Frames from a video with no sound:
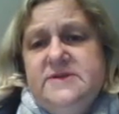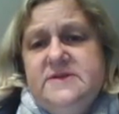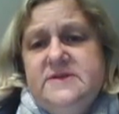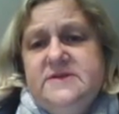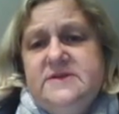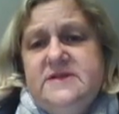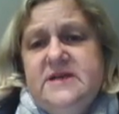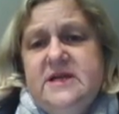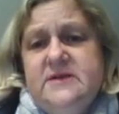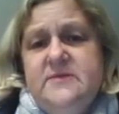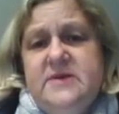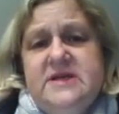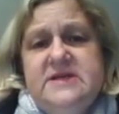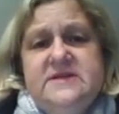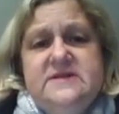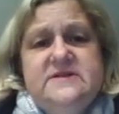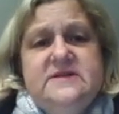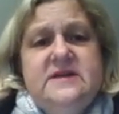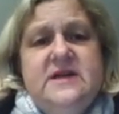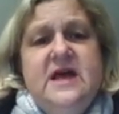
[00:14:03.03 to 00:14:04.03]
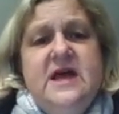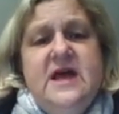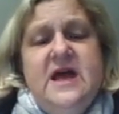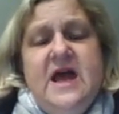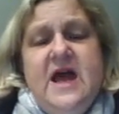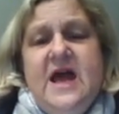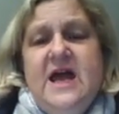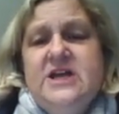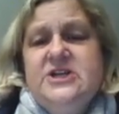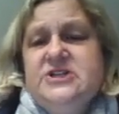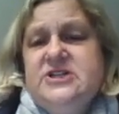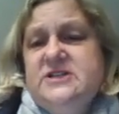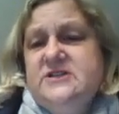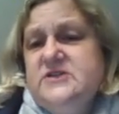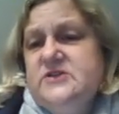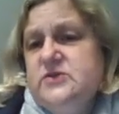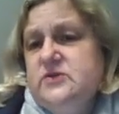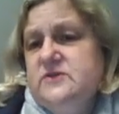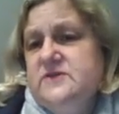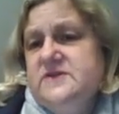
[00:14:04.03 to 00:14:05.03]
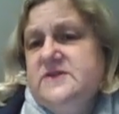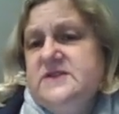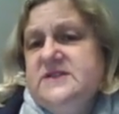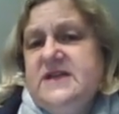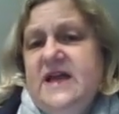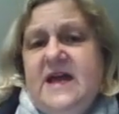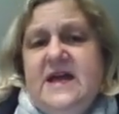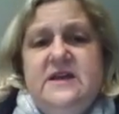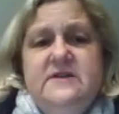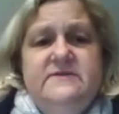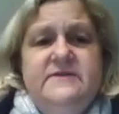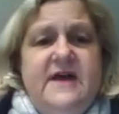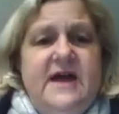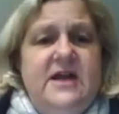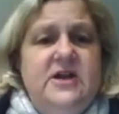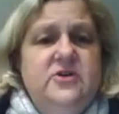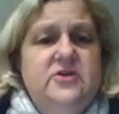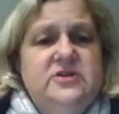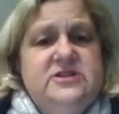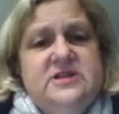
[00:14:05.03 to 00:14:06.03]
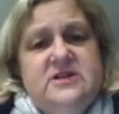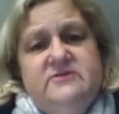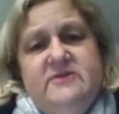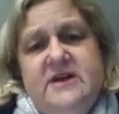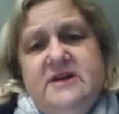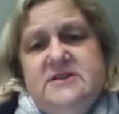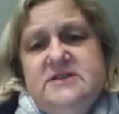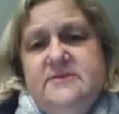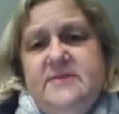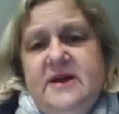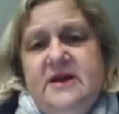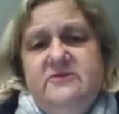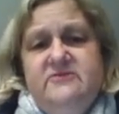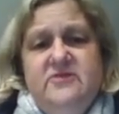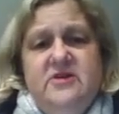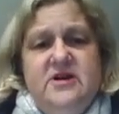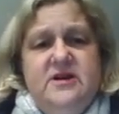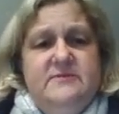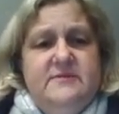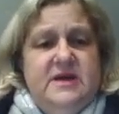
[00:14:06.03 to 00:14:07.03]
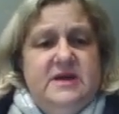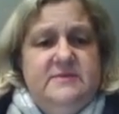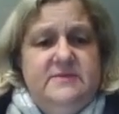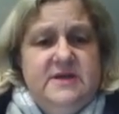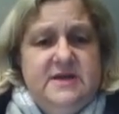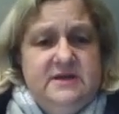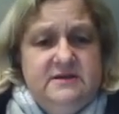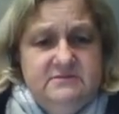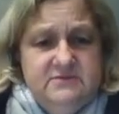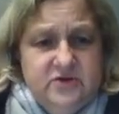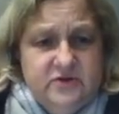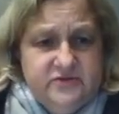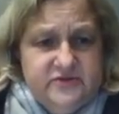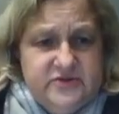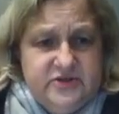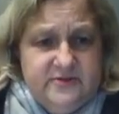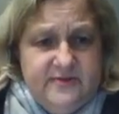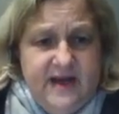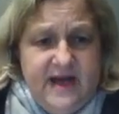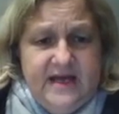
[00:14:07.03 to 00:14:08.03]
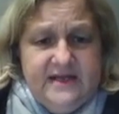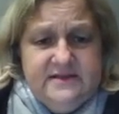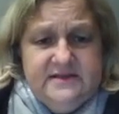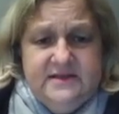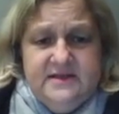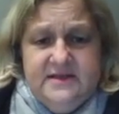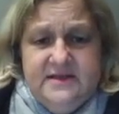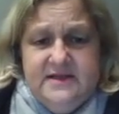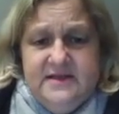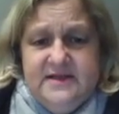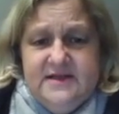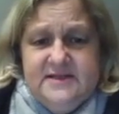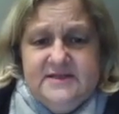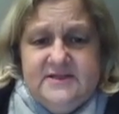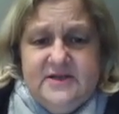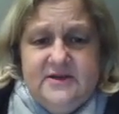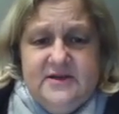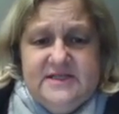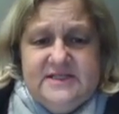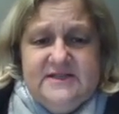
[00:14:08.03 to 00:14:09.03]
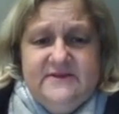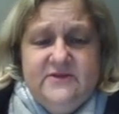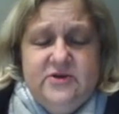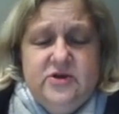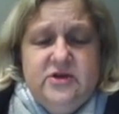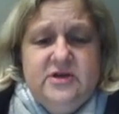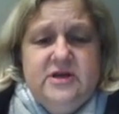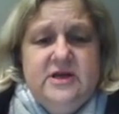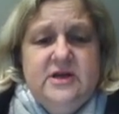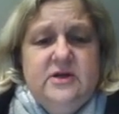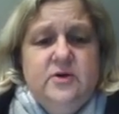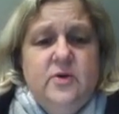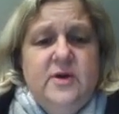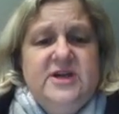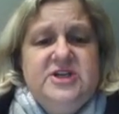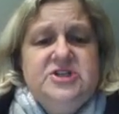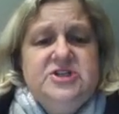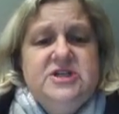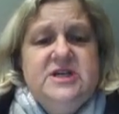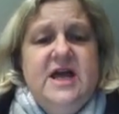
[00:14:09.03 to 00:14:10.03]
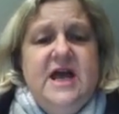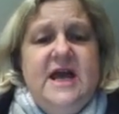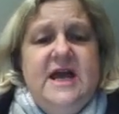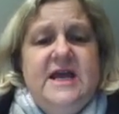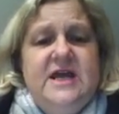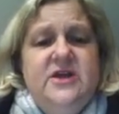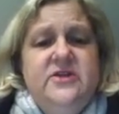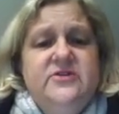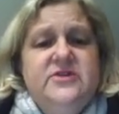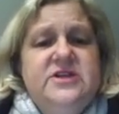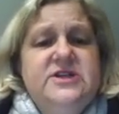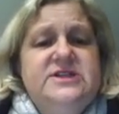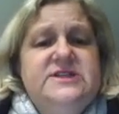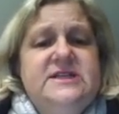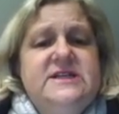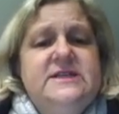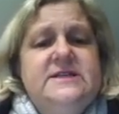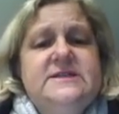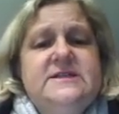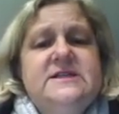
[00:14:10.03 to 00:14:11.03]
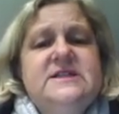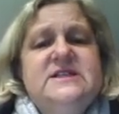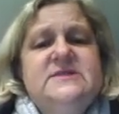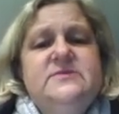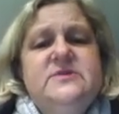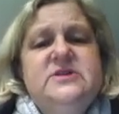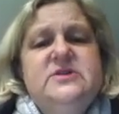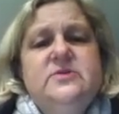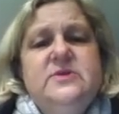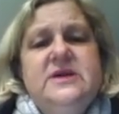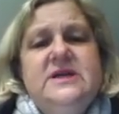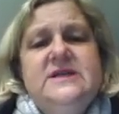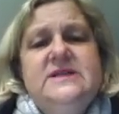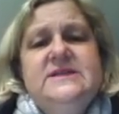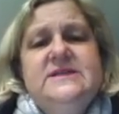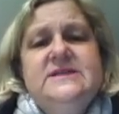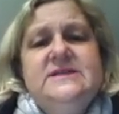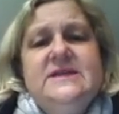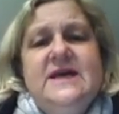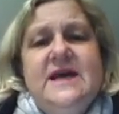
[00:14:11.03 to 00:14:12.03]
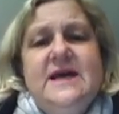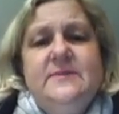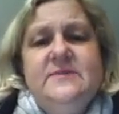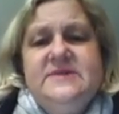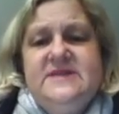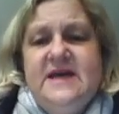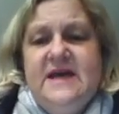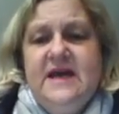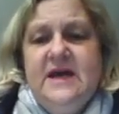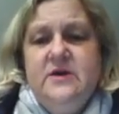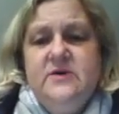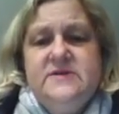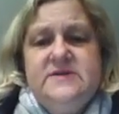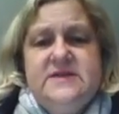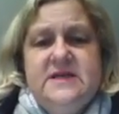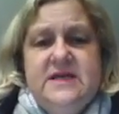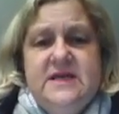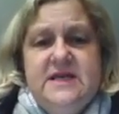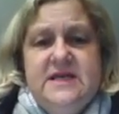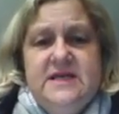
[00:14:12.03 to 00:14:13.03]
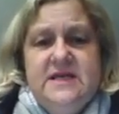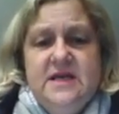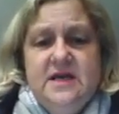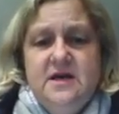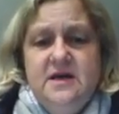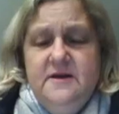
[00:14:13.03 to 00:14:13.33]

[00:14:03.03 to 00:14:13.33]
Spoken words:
10 metres, and actually the sort of scale of that looks around about right, maybe not too bad. So let's have a look. Question A, the distance between Sam's house here